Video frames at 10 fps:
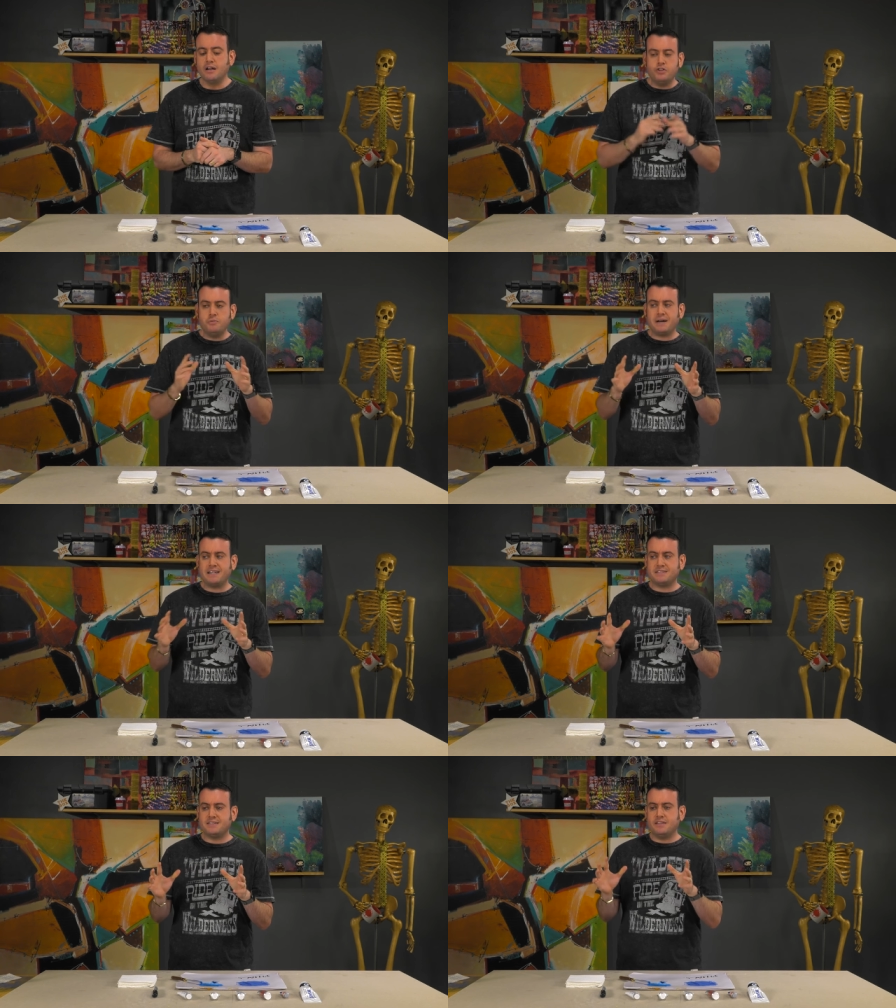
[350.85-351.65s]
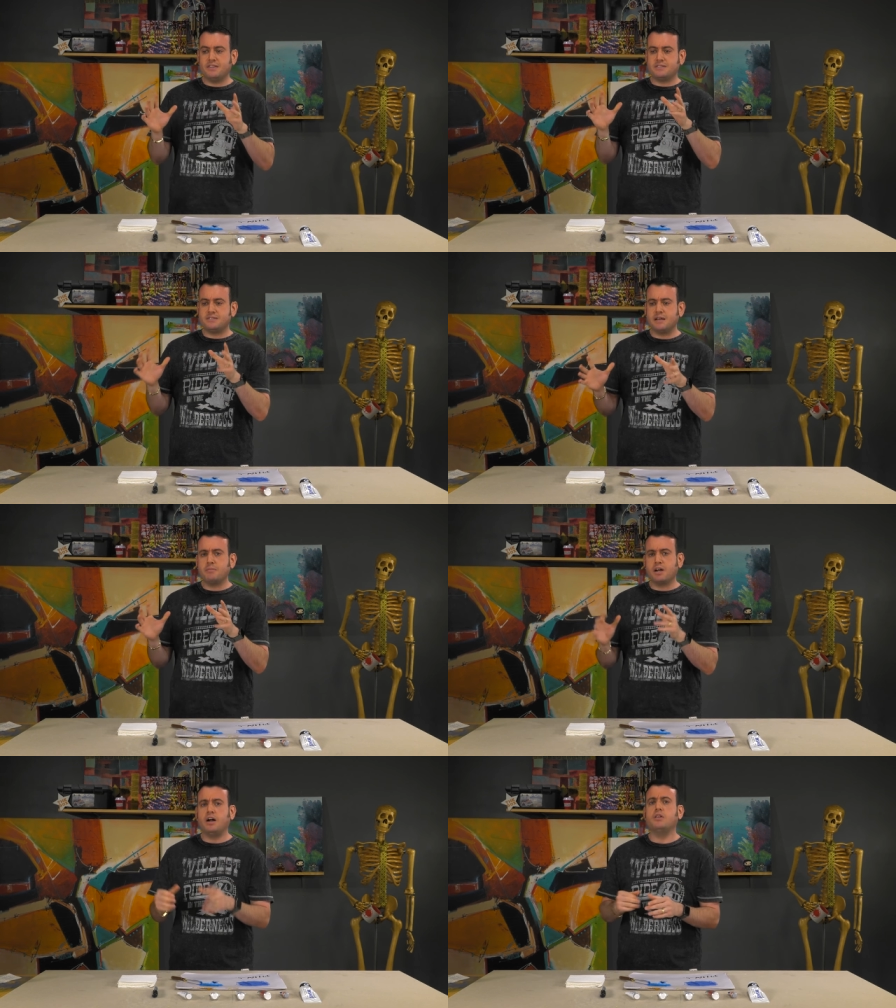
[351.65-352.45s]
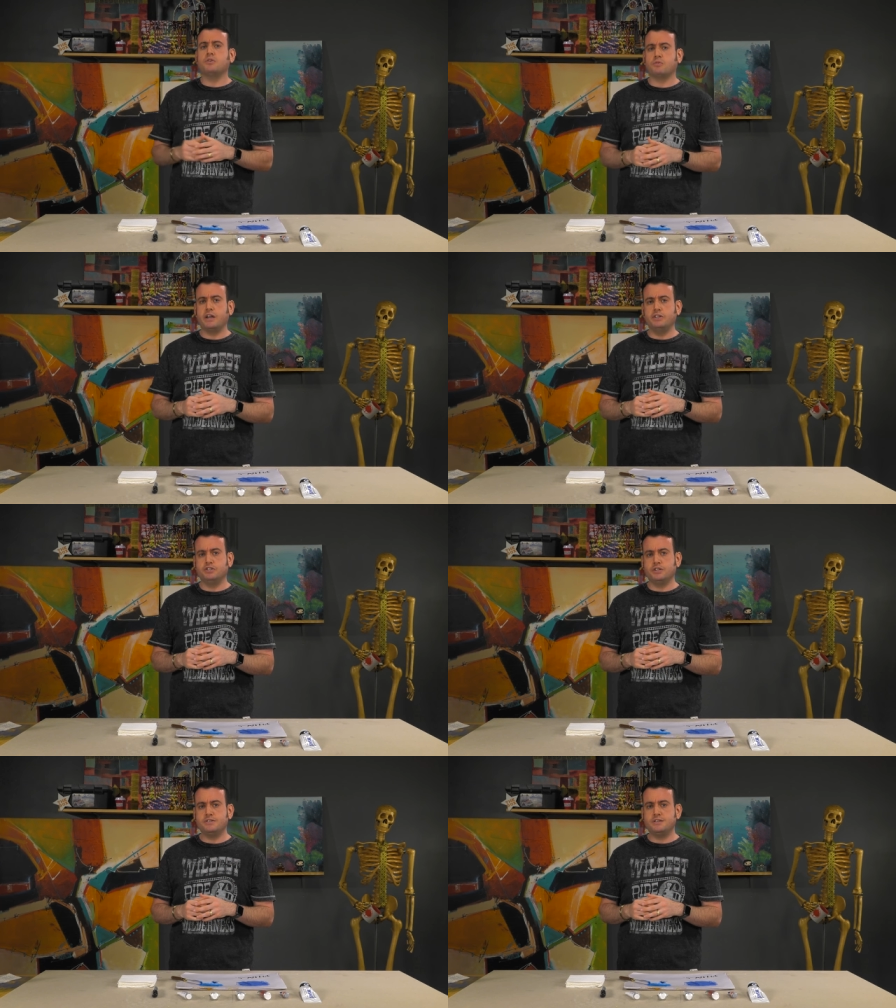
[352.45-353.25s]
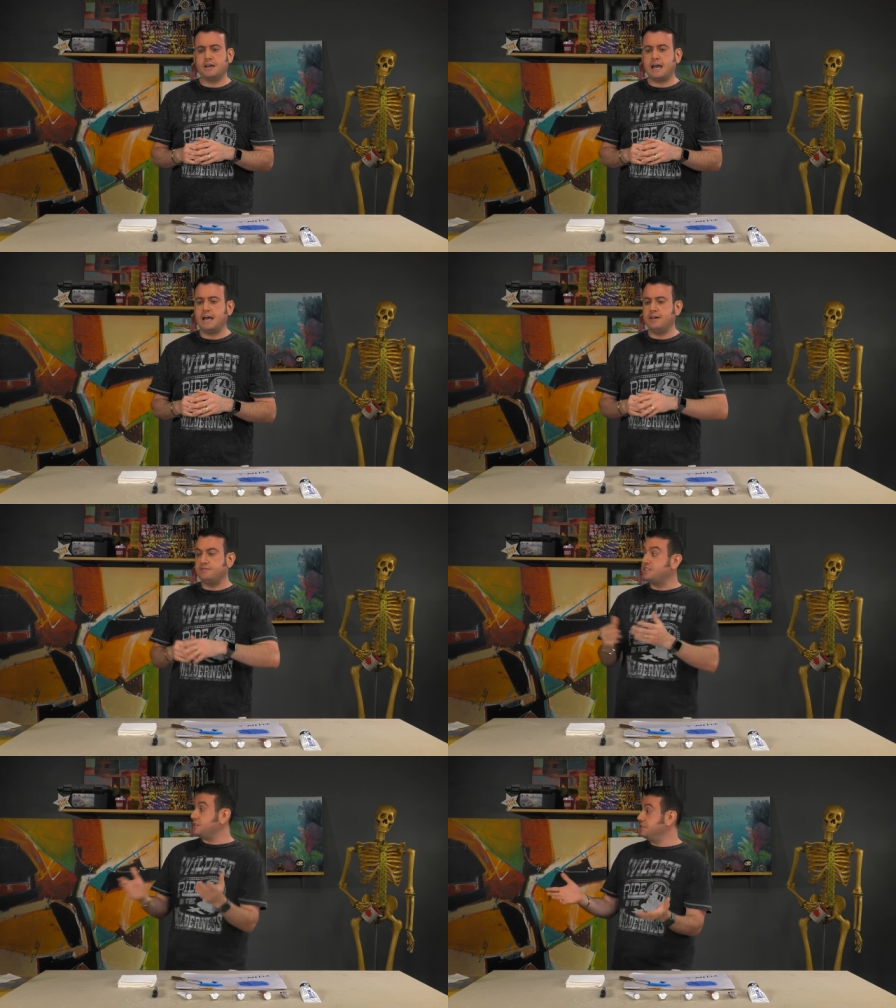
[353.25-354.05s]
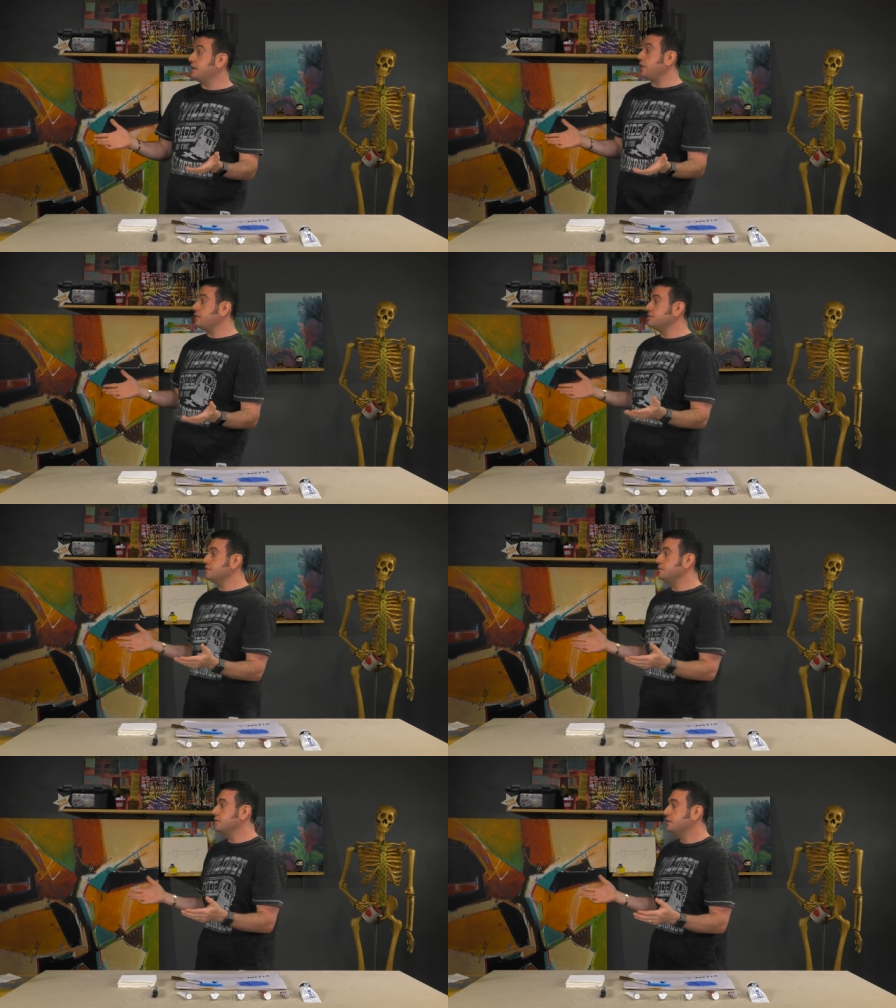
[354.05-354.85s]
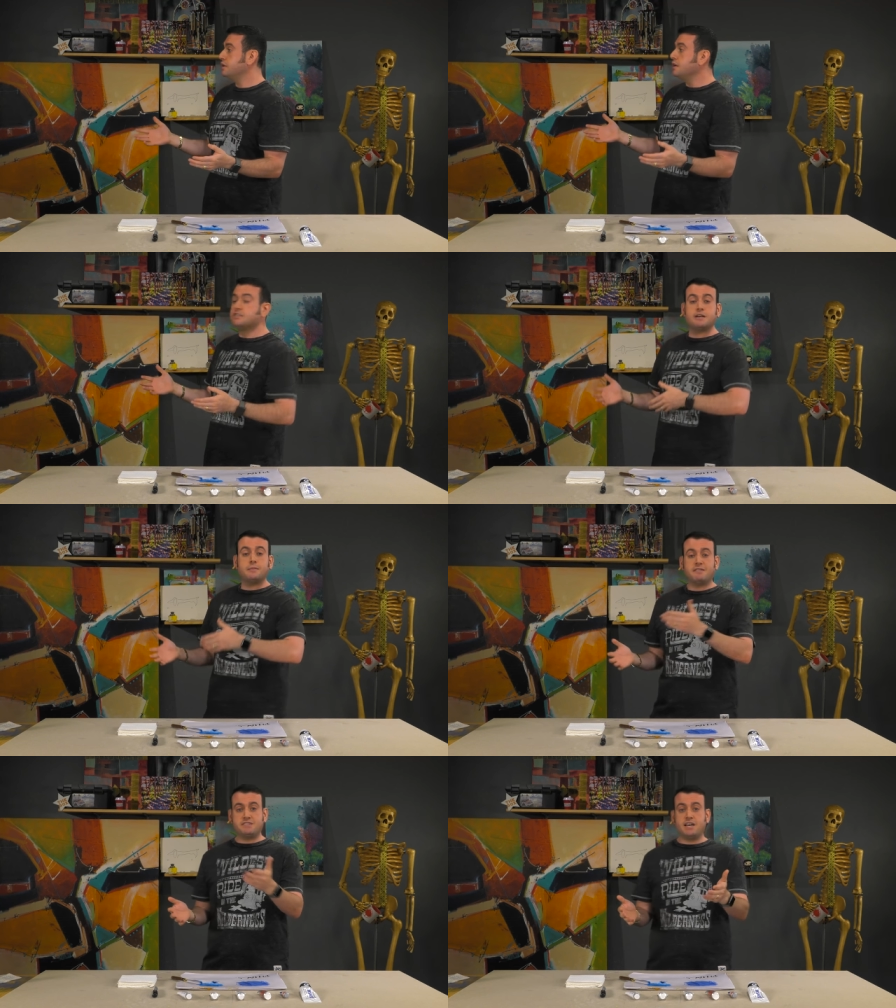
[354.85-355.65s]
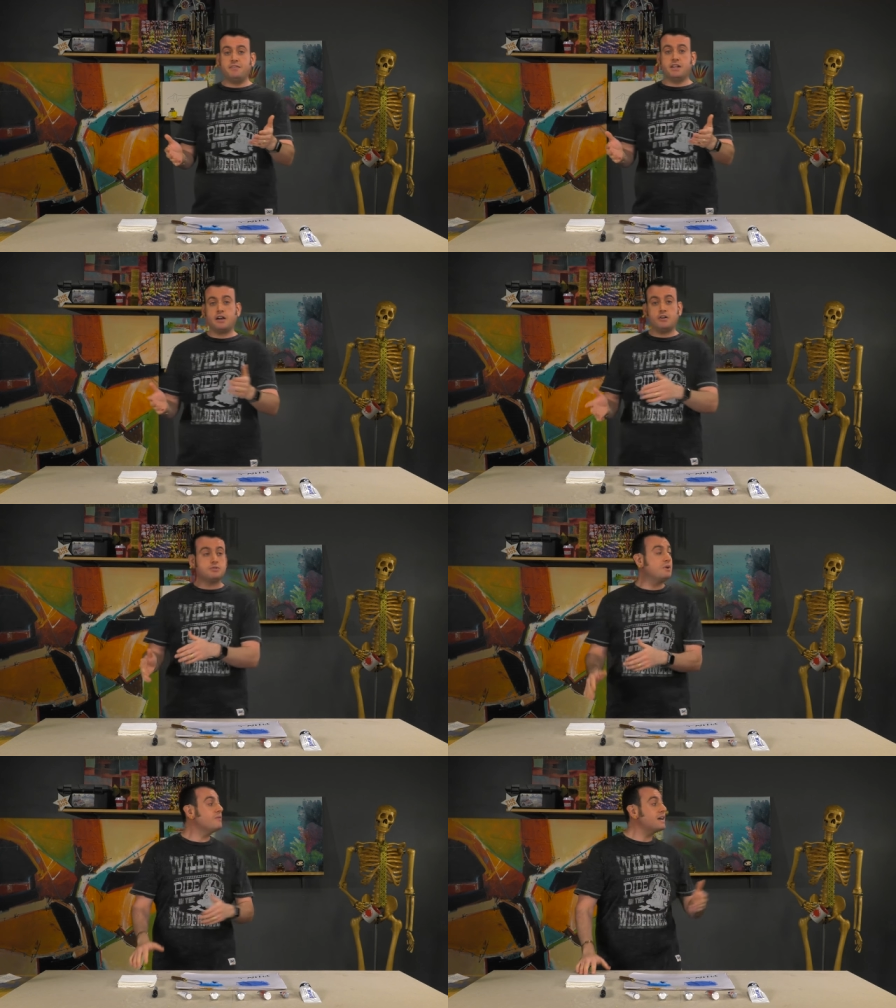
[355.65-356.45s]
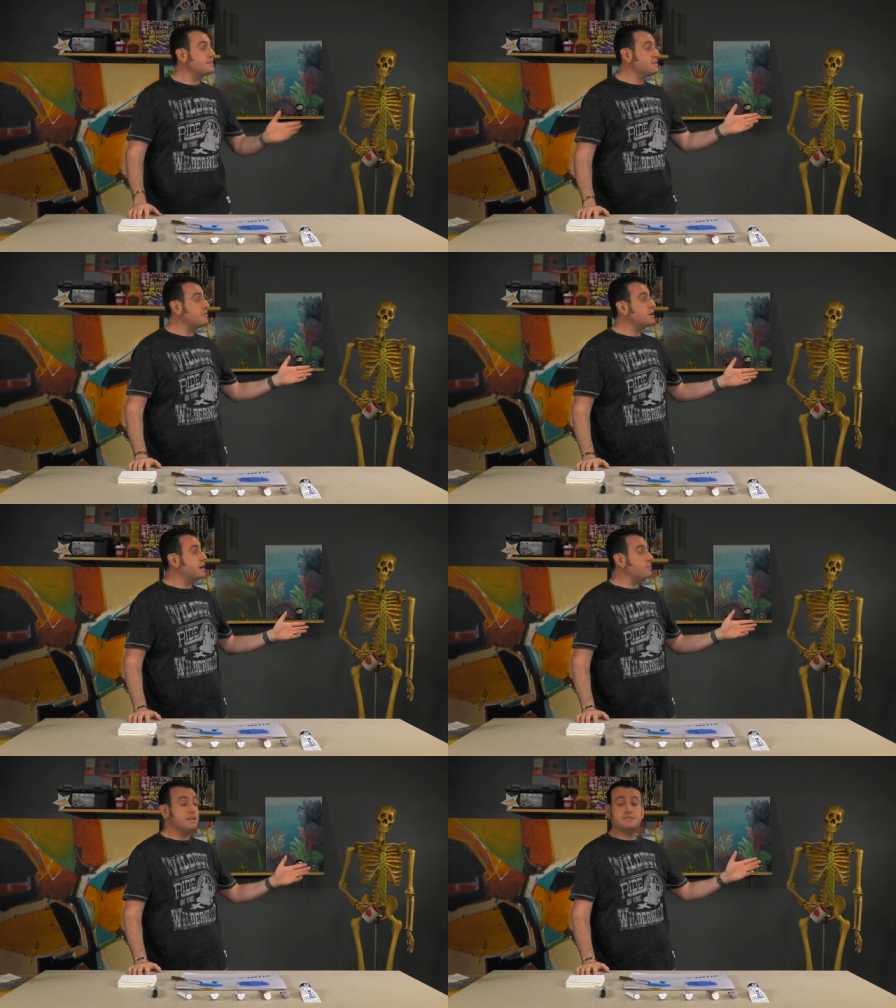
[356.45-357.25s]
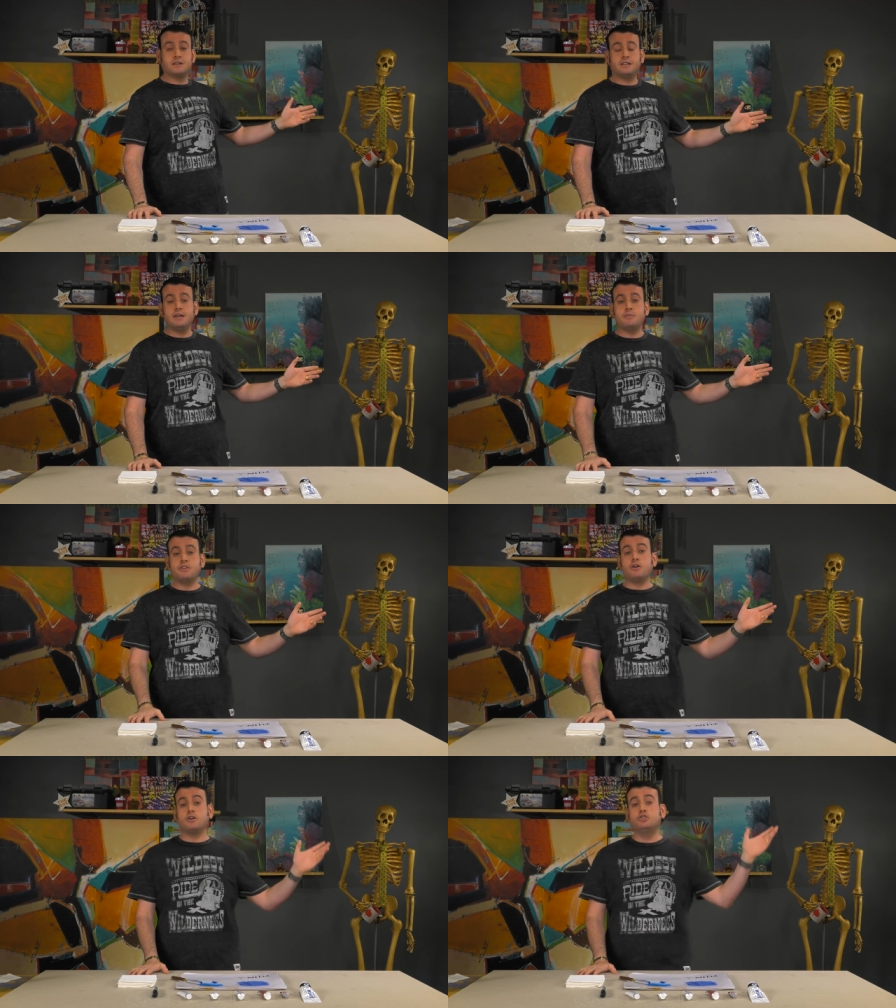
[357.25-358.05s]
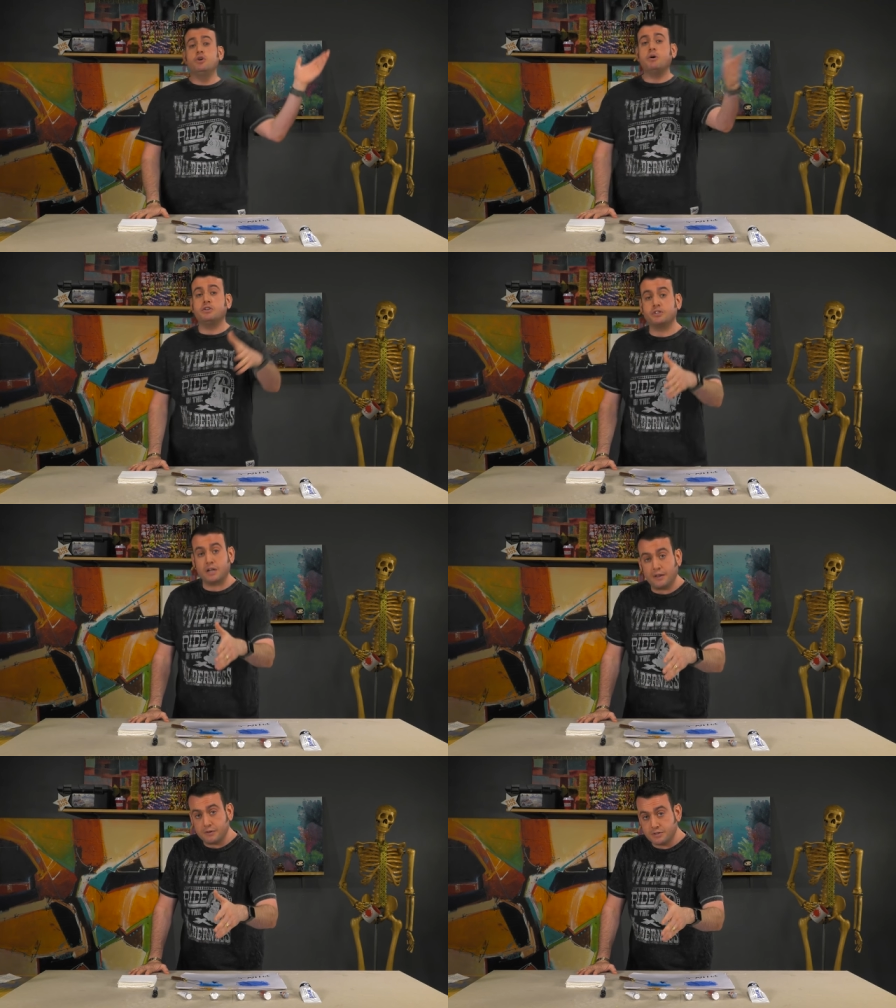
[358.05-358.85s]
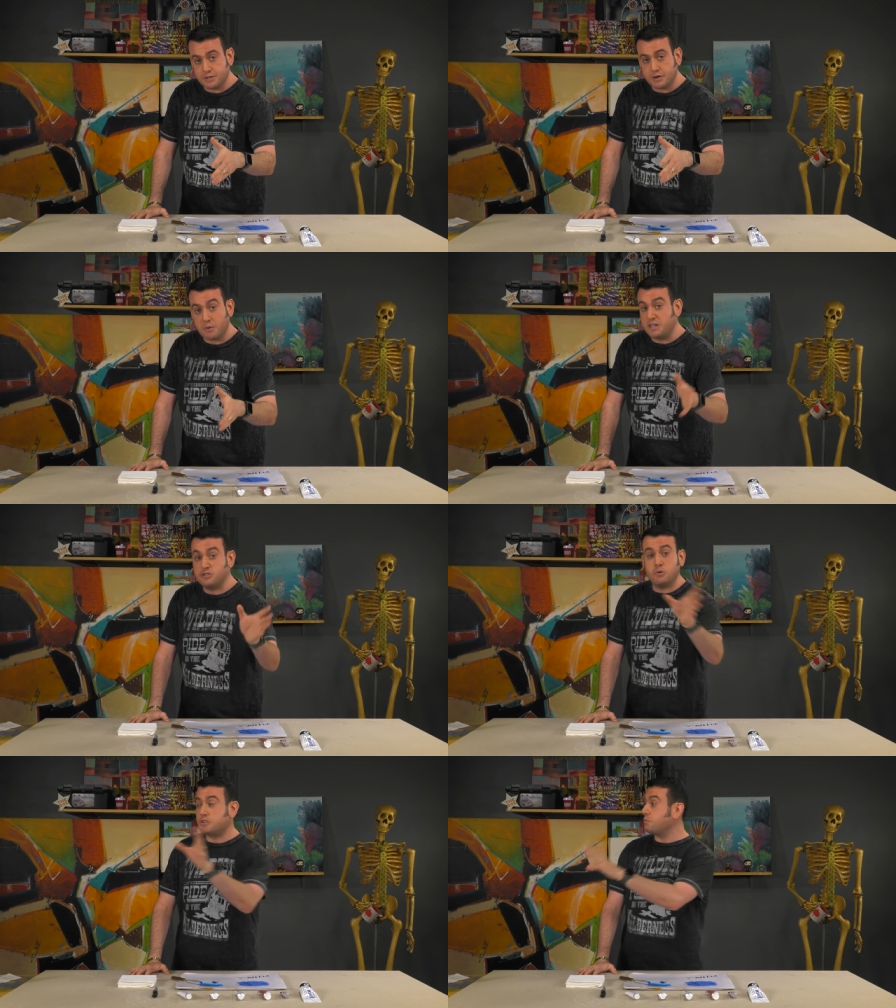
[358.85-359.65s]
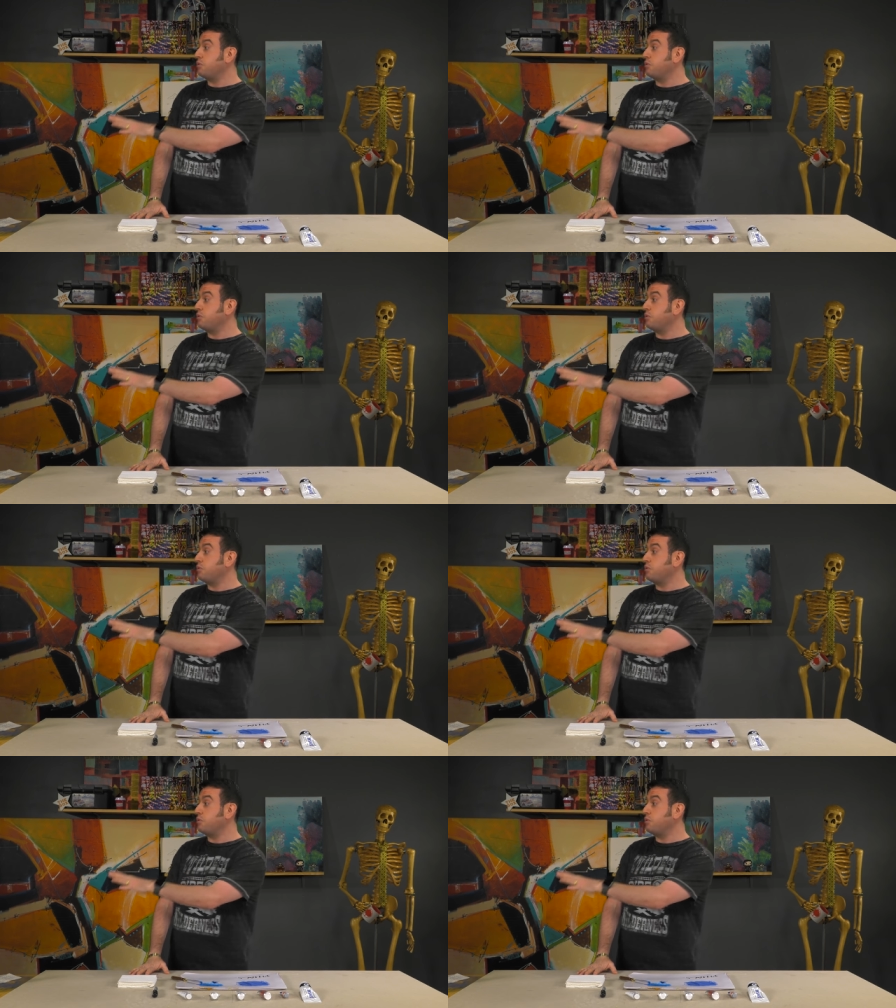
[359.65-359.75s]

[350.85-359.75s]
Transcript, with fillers: You might see that some color ranges have 60 colors, some have 70 colors. We've got some companies that claim that there are 200 colors in their range, 200